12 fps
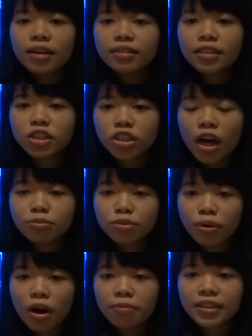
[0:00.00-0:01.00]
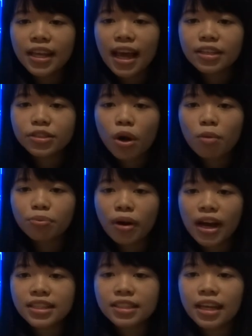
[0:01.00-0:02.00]
The sharp drop in stock
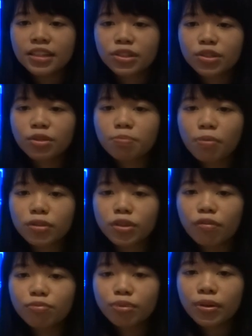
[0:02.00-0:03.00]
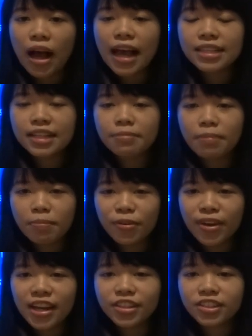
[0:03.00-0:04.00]
price led to the burst of real estate
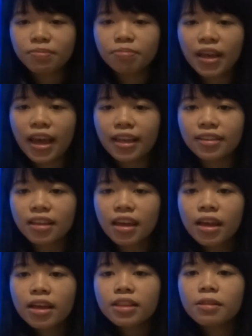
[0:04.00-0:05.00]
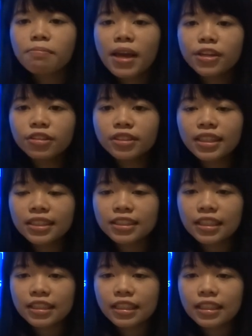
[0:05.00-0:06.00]
bubble in Japan. The major
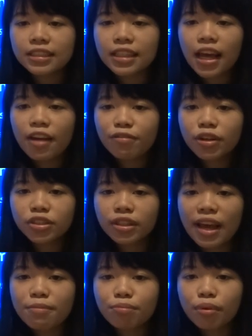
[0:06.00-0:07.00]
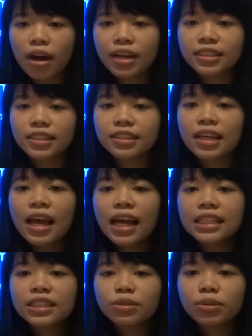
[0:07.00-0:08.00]
6 cities' average land prices
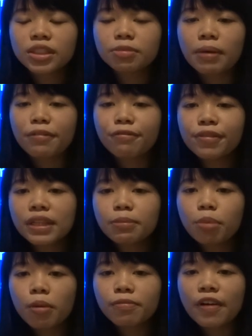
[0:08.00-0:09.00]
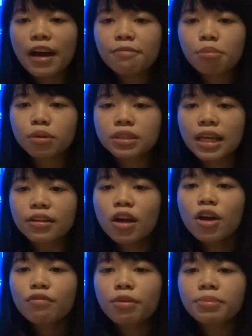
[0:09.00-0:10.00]
had decreased by
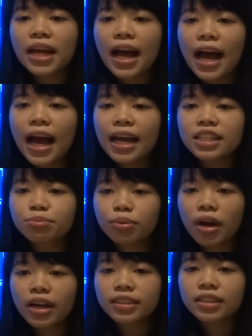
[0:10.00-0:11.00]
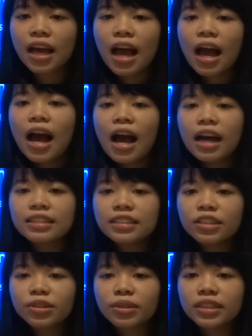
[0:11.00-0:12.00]
15.5% from the highest price. A
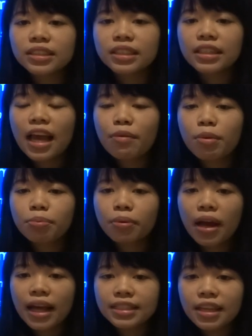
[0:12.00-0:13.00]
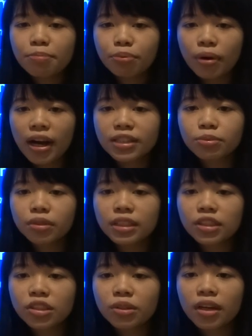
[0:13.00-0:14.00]
decrease in asset price will
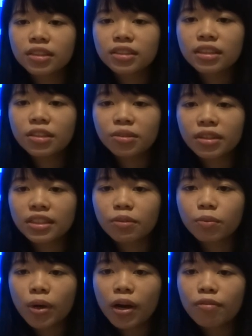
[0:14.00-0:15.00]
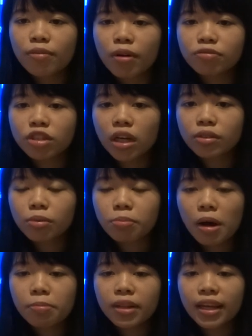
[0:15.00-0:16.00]
lead to a decrease in wealth of general
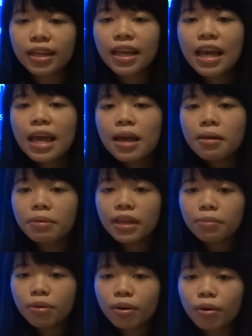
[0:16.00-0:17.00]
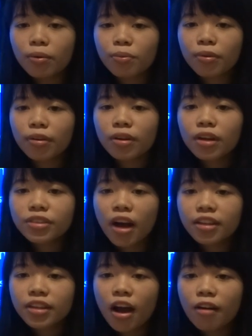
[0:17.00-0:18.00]
public. People were
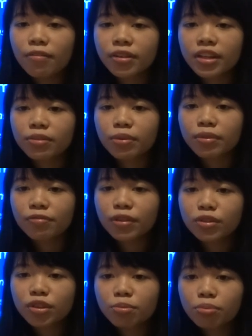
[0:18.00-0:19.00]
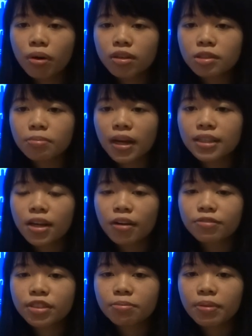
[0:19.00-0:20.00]
not confident with the future prospects
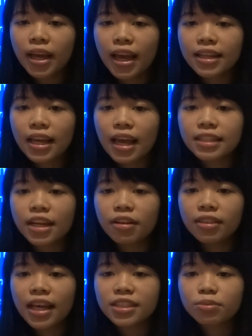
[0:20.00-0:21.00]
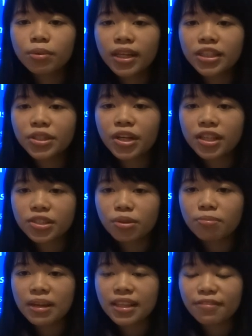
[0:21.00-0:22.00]
of Japan and they are less willing to
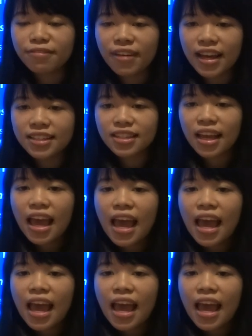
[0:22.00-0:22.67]
consume and invest.